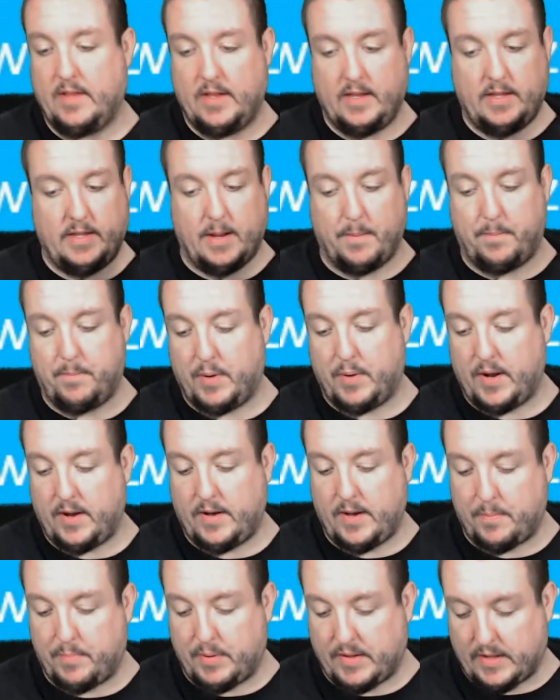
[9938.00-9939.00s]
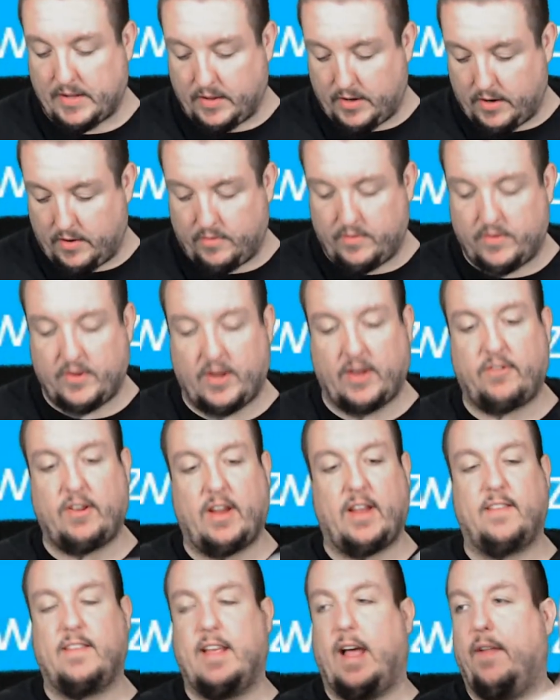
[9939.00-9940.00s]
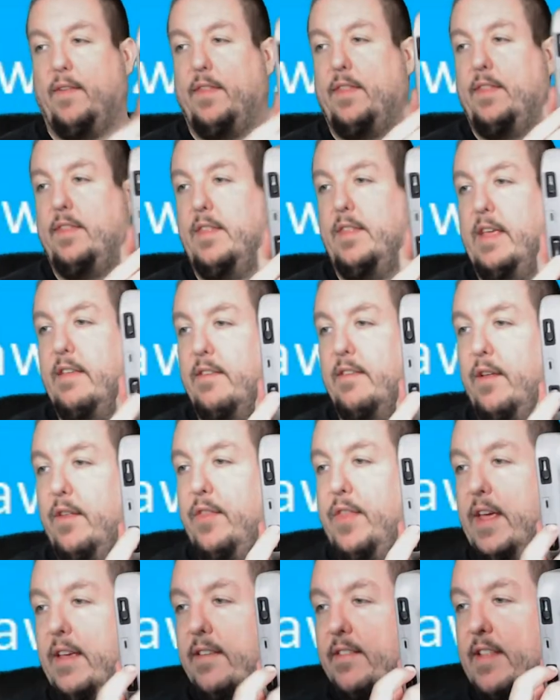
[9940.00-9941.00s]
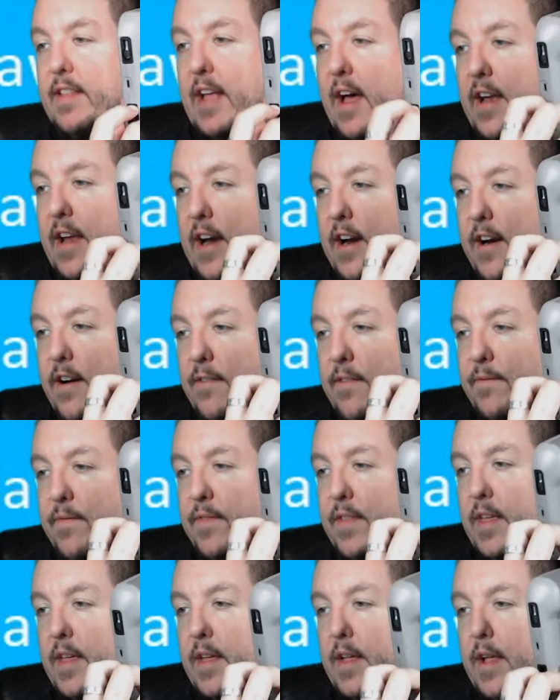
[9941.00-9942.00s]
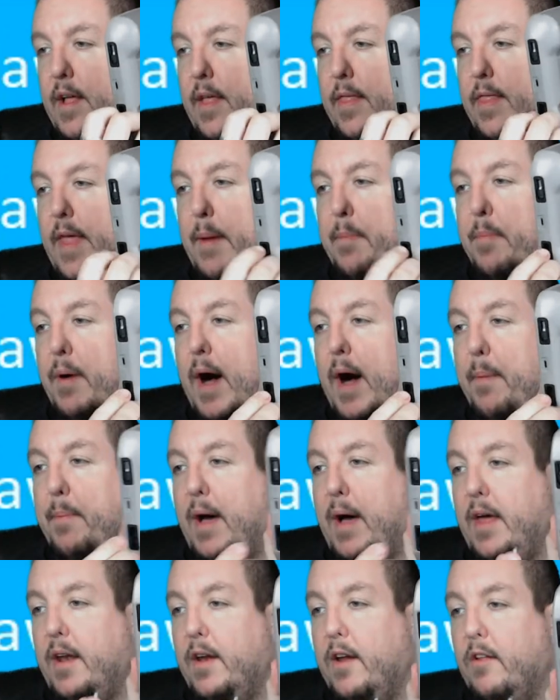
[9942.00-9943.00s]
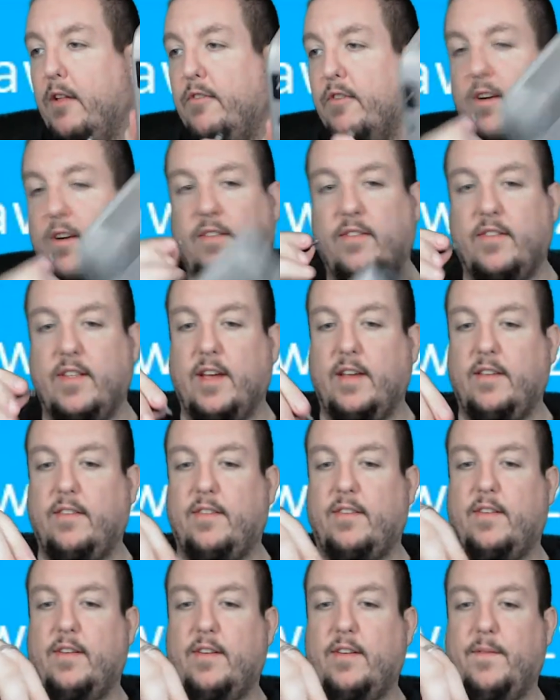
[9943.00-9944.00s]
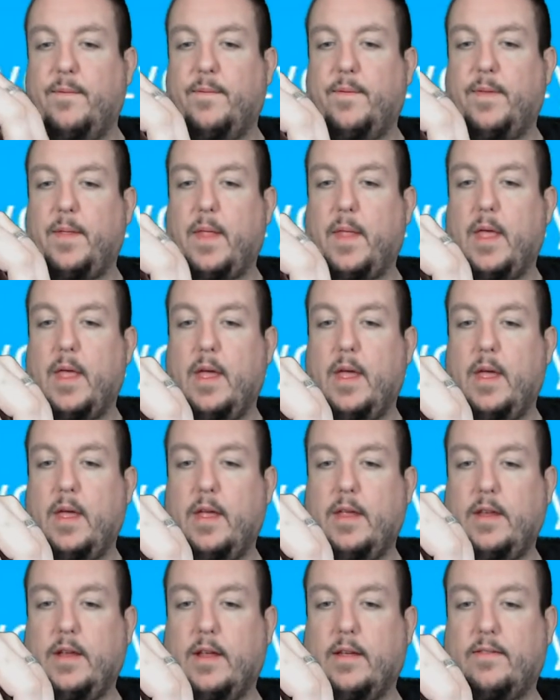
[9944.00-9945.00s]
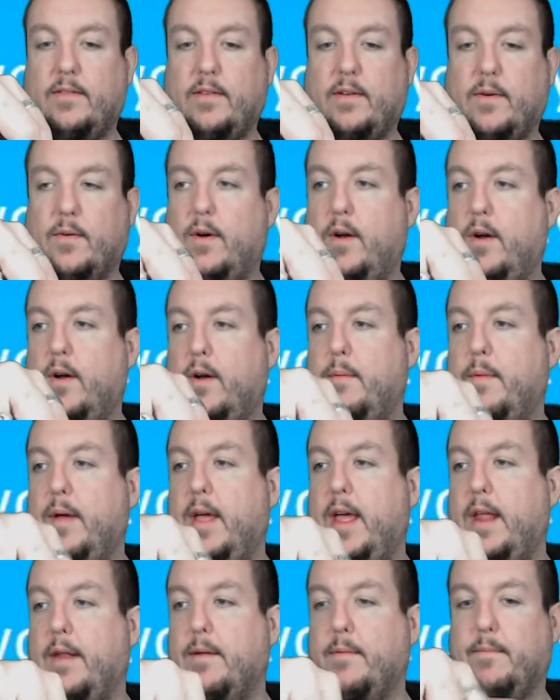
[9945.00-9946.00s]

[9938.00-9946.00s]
You put you put the little check us out. These little things down here, they pop out of the joysticks you screw them in.